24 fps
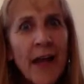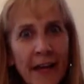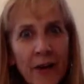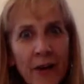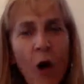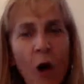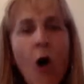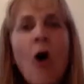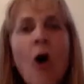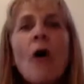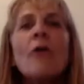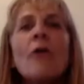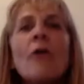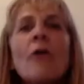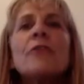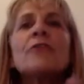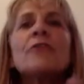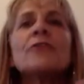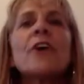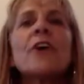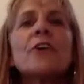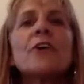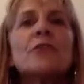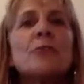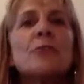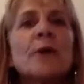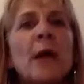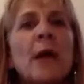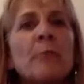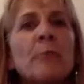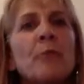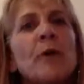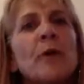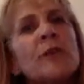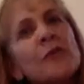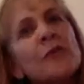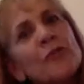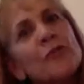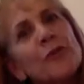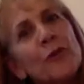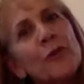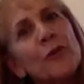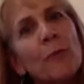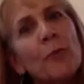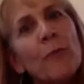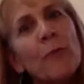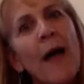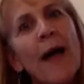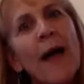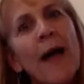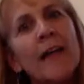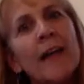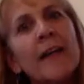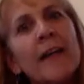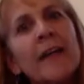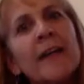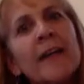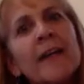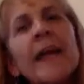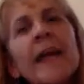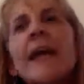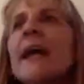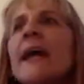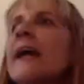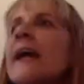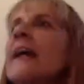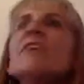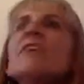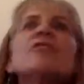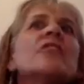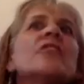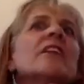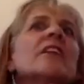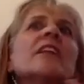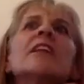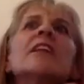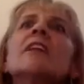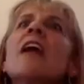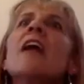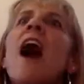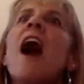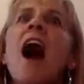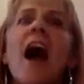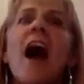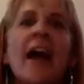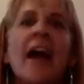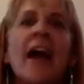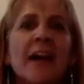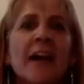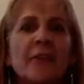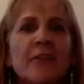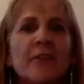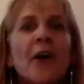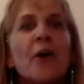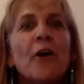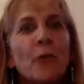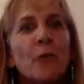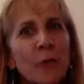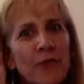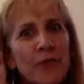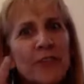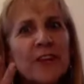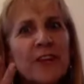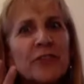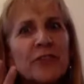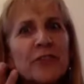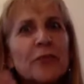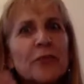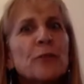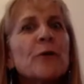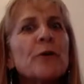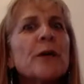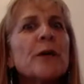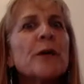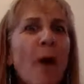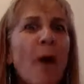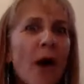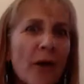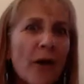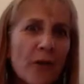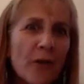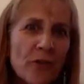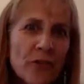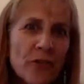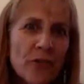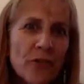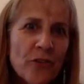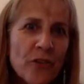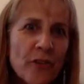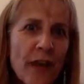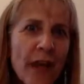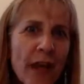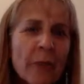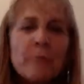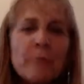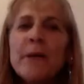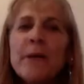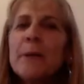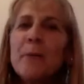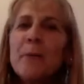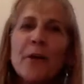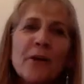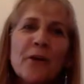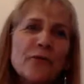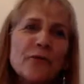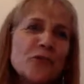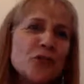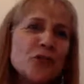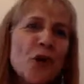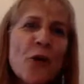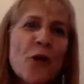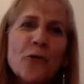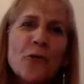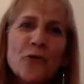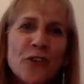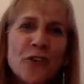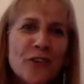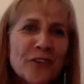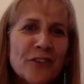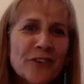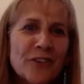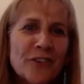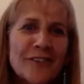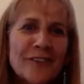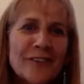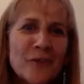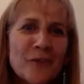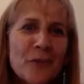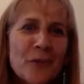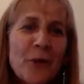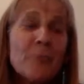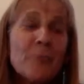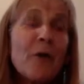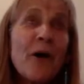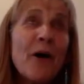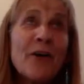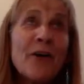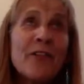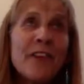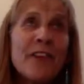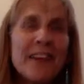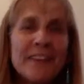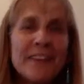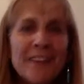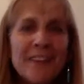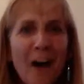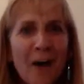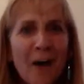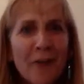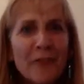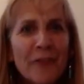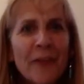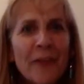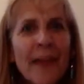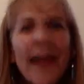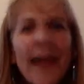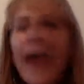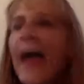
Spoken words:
And all of a sudden, when I bring the circle back in, it's alive with these 3 parts. And people have chosen what part they love.